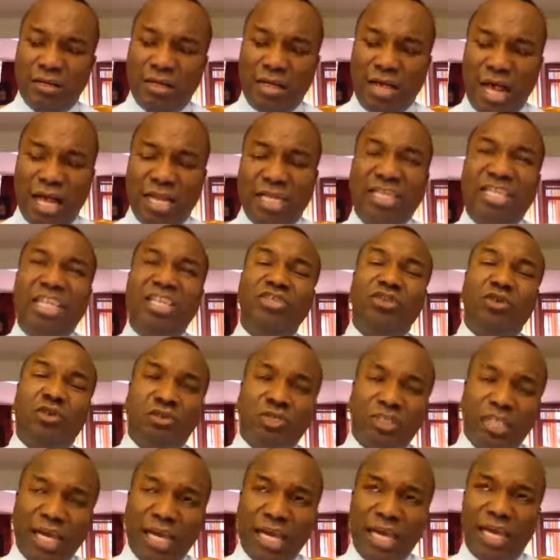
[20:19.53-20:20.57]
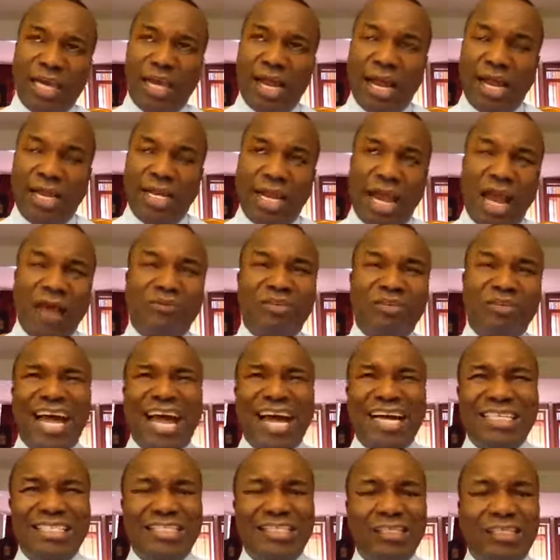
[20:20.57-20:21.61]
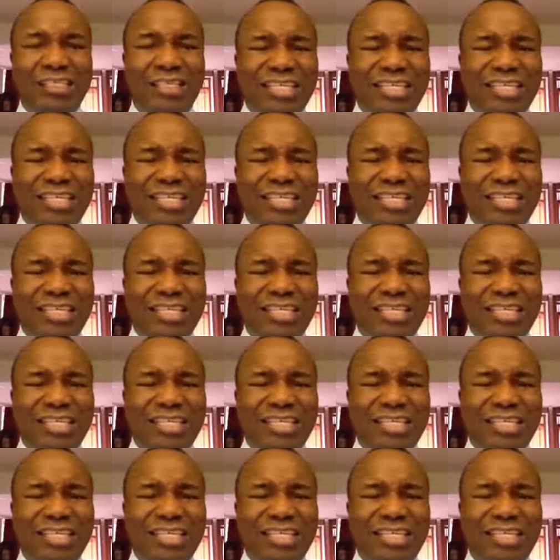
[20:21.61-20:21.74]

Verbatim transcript: and discotheque and dance.